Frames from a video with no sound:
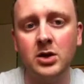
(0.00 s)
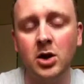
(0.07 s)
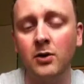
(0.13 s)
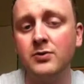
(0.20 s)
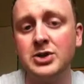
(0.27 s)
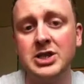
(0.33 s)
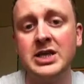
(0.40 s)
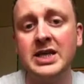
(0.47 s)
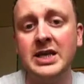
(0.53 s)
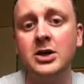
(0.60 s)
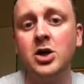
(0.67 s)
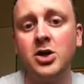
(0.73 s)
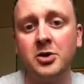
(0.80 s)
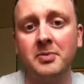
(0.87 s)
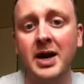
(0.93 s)
Obviously, he
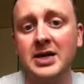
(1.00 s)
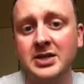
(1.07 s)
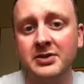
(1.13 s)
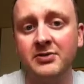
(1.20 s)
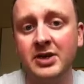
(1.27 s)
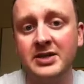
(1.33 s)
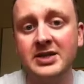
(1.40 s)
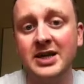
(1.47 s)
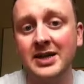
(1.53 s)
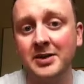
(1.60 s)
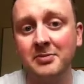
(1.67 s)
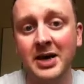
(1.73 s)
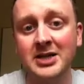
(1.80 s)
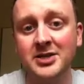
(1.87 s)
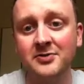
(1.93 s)
got the best of it. He had
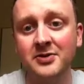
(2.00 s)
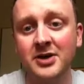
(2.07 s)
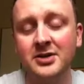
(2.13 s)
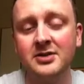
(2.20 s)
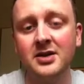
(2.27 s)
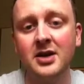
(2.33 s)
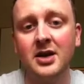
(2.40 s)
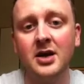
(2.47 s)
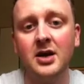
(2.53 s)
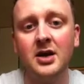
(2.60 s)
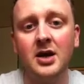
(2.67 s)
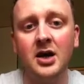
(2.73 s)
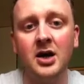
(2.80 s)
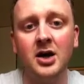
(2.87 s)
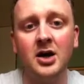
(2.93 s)
the best of it.
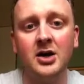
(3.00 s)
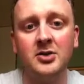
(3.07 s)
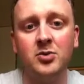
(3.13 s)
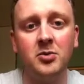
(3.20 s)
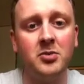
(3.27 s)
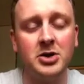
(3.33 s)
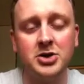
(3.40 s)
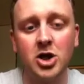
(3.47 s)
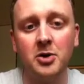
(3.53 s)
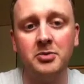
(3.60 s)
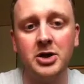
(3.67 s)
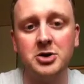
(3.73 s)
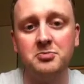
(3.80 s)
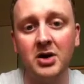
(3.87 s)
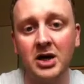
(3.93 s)
He won by
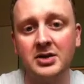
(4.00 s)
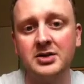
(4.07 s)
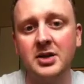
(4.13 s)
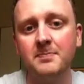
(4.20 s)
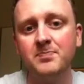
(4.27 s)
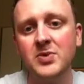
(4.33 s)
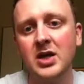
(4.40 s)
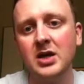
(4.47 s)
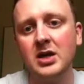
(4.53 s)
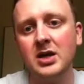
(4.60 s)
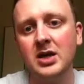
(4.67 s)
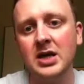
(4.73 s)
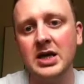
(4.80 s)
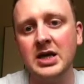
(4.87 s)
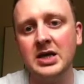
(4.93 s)
stoppage, but
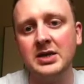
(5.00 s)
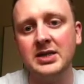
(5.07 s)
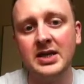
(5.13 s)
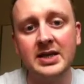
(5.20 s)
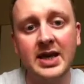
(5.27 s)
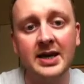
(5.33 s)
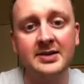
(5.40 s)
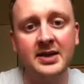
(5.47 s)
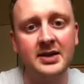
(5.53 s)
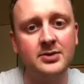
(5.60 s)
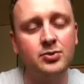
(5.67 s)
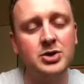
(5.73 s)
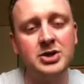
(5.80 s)
he did get hit.